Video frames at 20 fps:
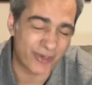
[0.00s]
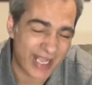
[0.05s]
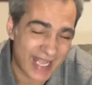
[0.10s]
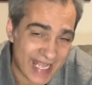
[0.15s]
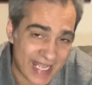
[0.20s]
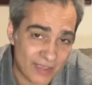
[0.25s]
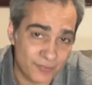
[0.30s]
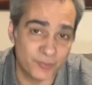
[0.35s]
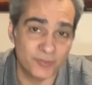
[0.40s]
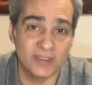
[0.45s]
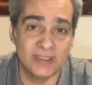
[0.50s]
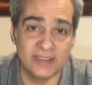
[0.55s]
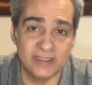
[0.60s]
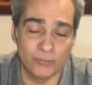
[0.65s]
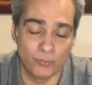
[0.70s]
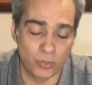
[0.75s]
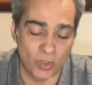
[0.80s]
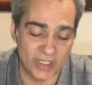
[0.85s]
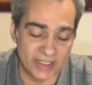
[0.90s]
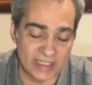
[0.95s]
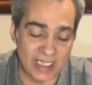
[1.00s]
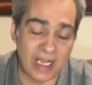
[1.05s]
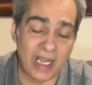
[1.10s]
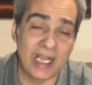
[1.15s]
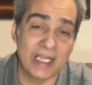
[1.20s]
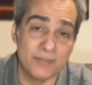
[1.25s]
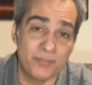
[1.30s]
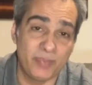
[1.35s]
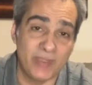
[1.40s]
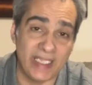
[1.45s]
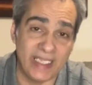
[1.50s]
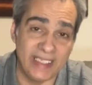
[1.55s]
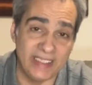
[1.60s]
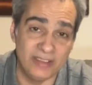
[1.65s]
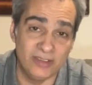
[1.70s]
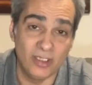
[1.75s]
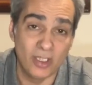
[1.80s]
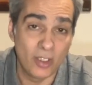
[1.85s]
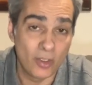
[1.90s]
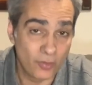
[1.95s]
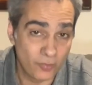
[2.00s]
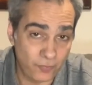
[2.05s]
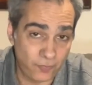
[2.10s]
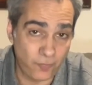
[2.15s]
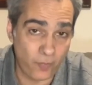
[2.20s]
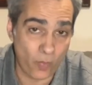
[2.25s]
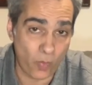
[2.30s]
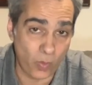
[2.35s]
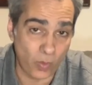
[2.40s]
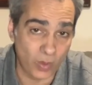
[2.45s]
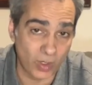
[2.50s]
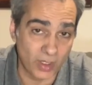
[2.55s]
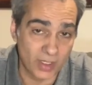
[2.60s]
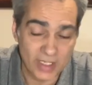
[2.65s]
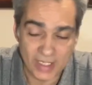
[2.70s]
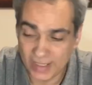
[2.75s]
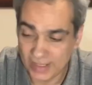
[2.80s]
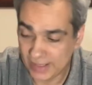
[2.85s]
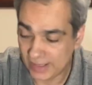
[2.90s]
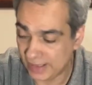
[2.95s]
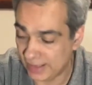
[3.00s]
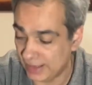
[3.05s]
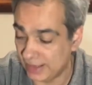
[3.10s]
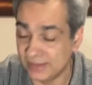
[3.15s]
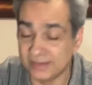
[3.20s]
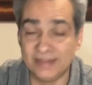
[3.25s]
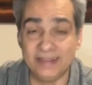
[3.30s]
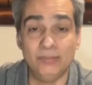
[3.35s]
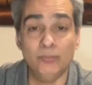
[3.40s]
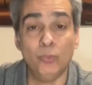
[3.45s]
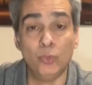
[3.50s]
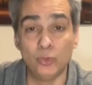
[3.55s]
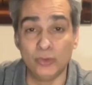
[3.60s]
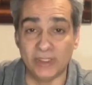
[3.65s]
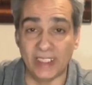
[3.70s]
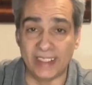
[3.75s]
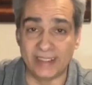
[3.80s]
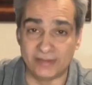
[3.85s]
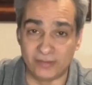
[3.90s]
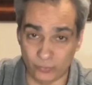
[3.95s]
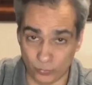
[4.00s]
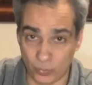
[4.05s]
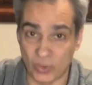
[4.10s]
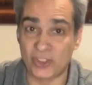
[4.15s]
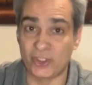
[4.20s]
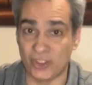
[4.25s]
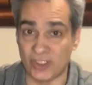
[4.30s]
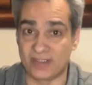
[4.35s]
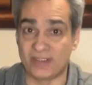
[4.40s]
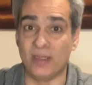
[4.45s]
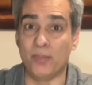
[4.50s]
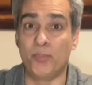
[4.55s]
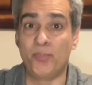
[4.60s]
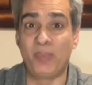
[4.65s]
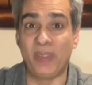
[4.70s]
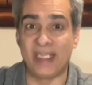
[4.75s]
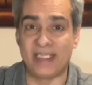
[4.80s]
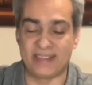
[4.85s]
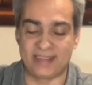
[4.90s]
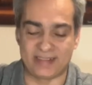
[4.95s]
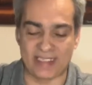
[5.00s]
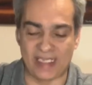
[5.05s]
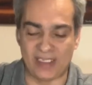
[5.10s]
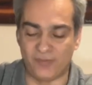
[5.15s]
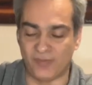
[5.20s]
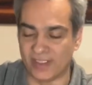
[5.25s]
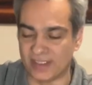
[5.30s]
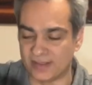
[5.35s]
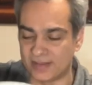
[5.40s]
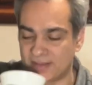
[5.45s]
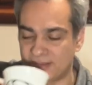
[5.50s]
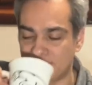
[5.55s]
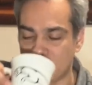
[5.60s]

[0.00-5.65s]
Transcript: half what I paid for uh, the Moonlight, which is a big savings.